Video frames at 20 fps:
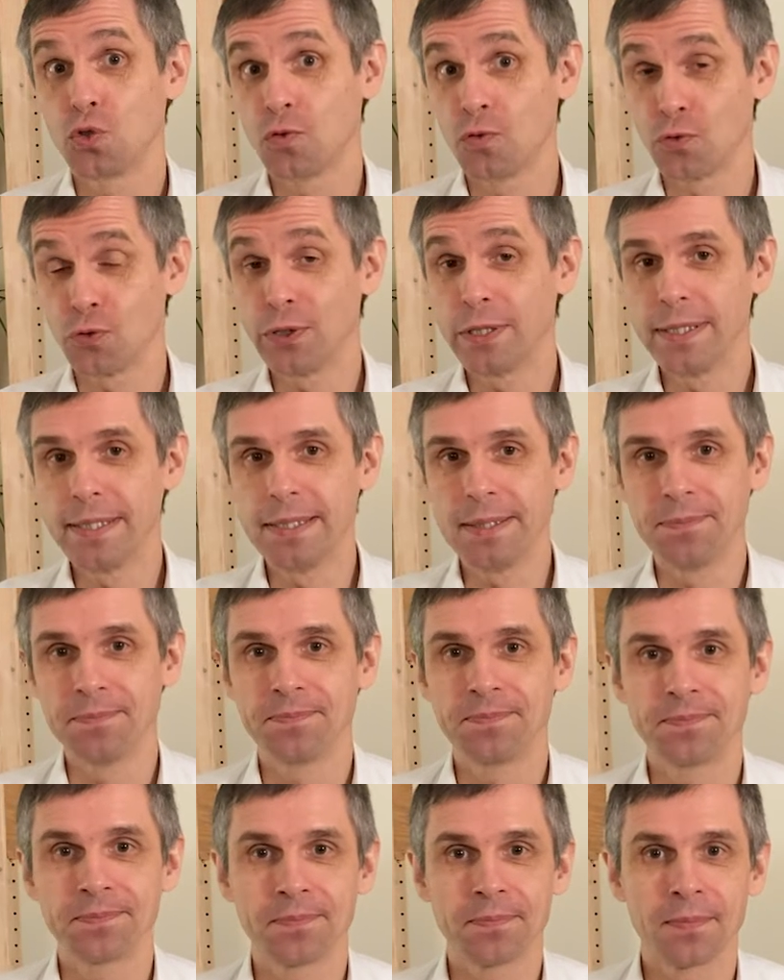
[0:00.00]
freely.
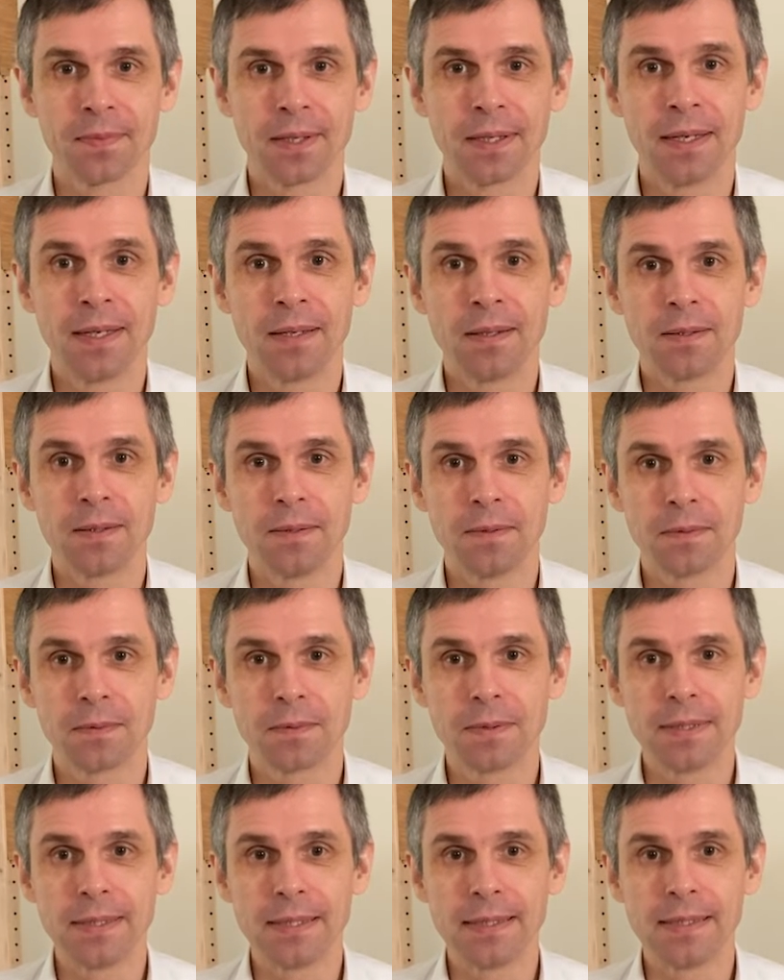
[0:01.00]
The
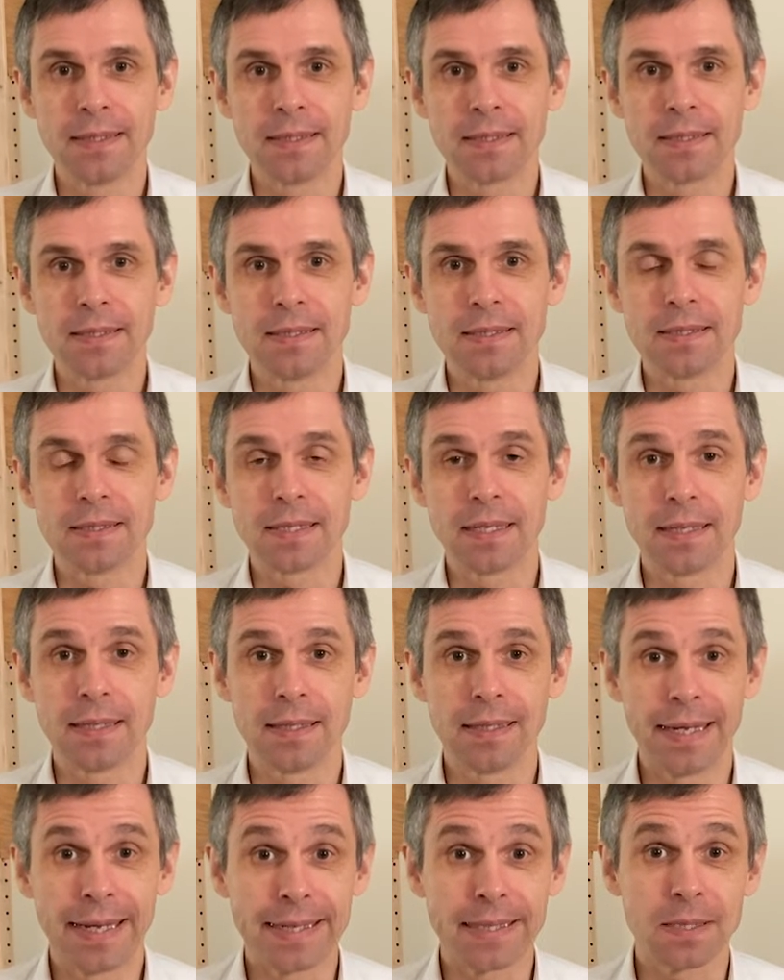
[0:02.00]
three indices
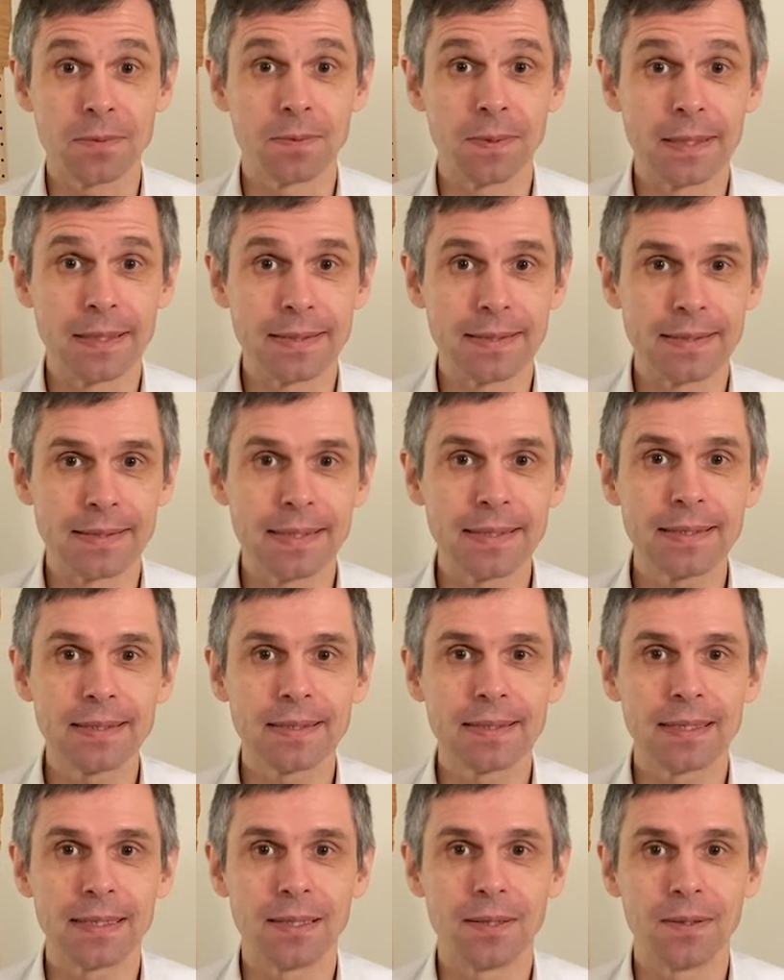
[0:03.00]
n, x, y, and z
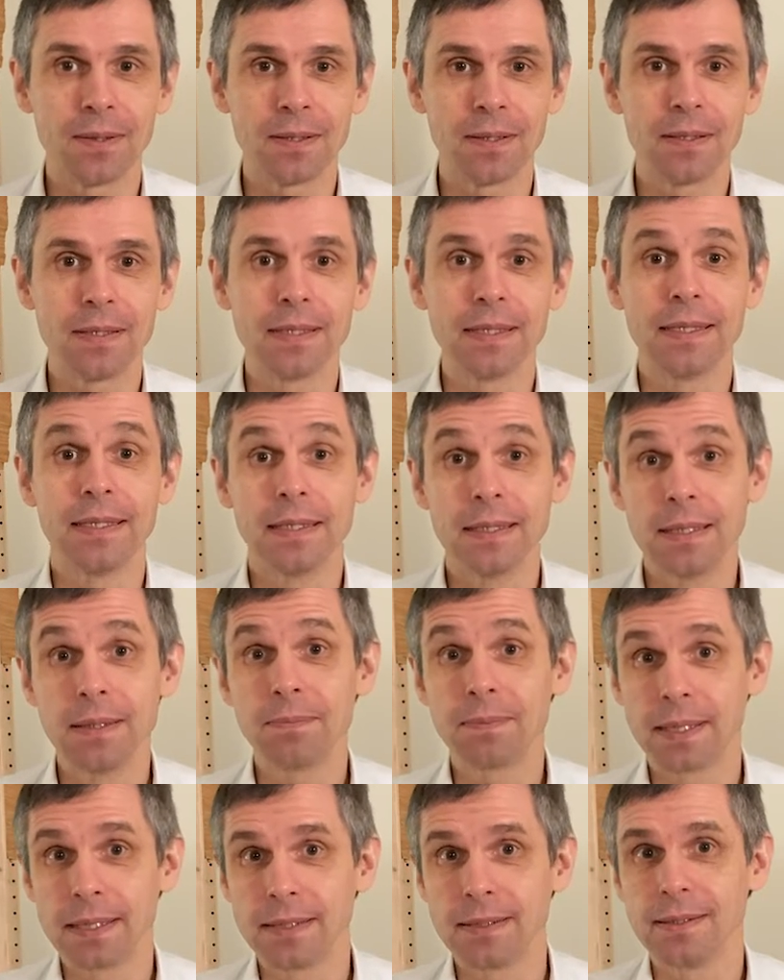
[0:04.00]
are all
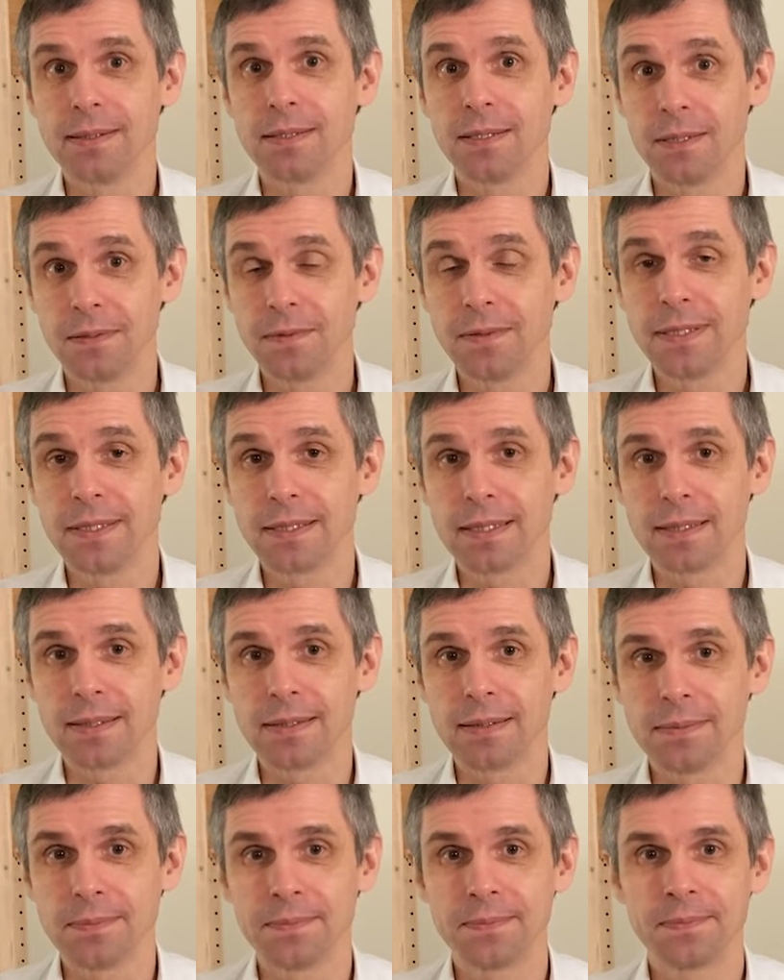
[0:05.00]
independent of each other.